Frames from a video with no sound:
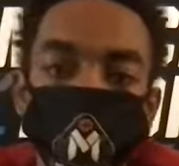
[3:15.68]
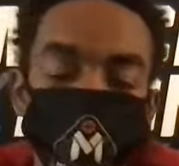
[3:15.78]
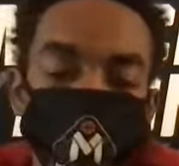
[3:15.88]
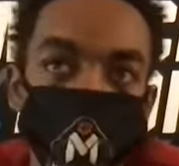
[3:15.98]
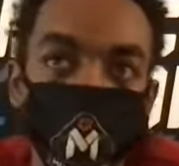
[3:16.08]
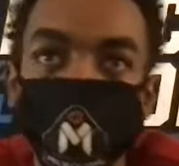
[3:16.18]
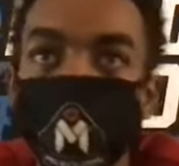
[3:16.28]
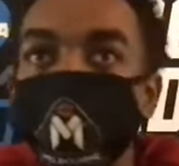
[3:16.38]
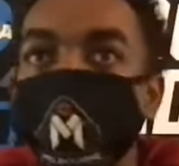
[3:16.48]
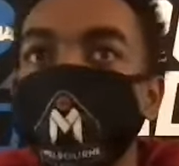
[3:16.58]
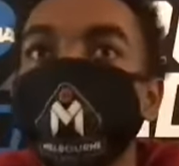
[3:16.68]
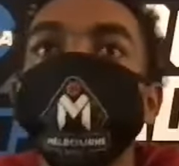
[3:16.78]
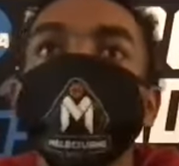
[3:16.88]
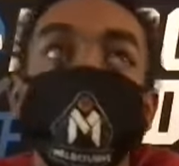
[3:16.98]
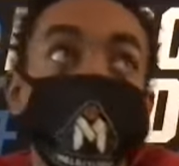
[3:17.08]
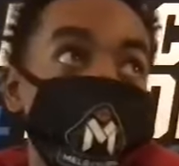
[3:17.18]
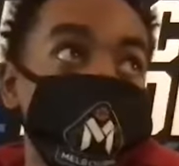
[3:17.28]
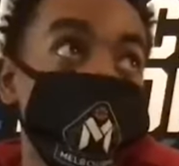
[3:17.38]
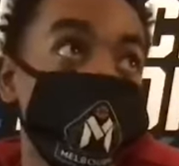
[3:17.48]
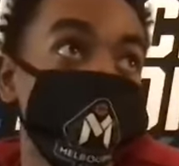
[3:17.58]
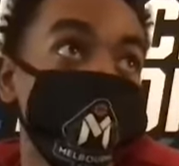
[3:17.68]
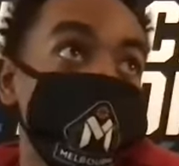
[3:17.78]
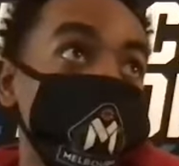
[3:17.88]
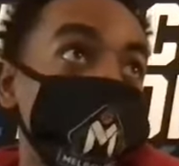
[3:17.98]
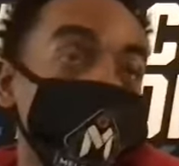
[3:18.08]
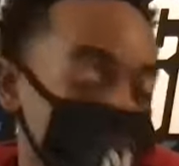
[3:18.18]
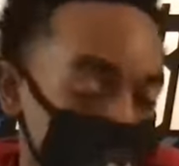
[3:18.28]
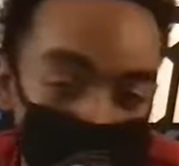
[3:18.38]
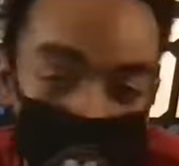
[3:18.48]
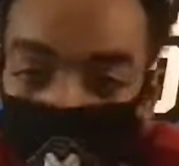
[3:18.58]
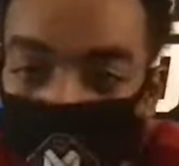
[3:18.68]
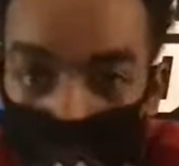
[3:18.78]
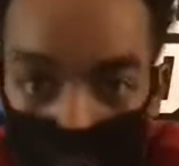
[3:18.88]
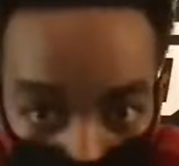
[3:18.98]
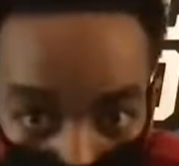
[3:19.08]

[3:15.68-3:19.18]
So a couple years ago, a backstory that'll be fun for you